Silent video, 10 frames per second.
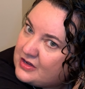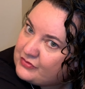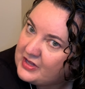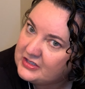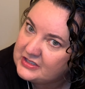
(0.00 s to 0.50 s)

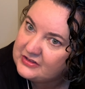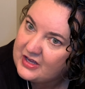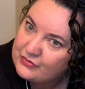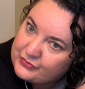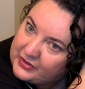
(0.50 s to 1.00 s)
fallen in
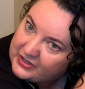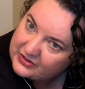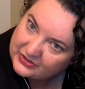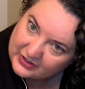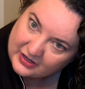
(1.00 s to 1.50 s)
love with
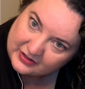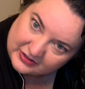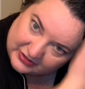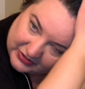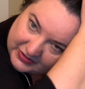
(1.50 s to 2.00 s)
the
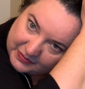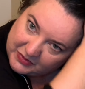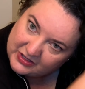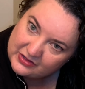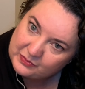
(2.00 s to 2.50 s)

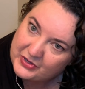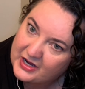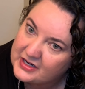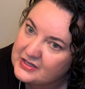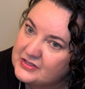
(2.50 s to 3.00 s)
Curlsmith
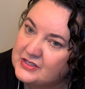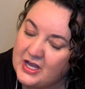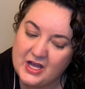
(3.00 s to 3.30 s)
products.